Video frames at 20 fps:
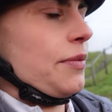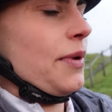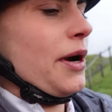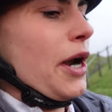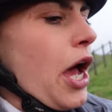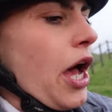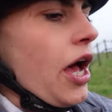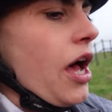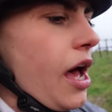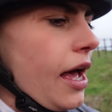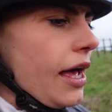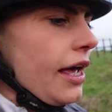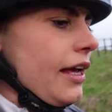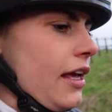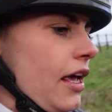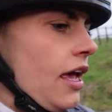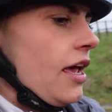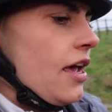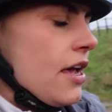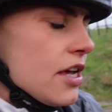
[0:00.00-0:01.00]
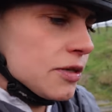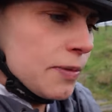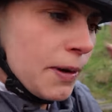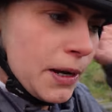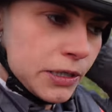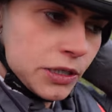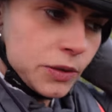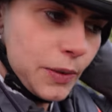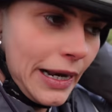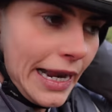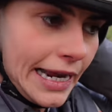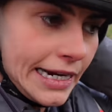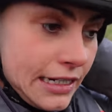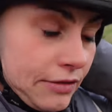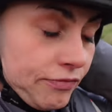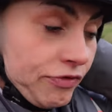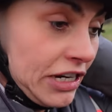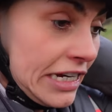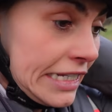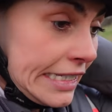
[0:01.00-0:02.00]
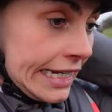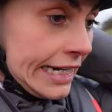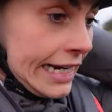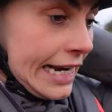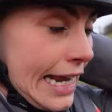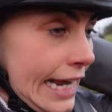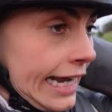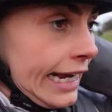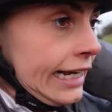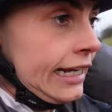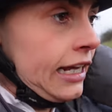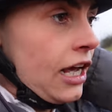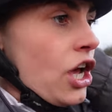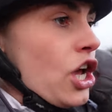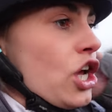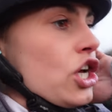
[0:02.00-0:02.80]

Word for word: When I spoke to a lady recently,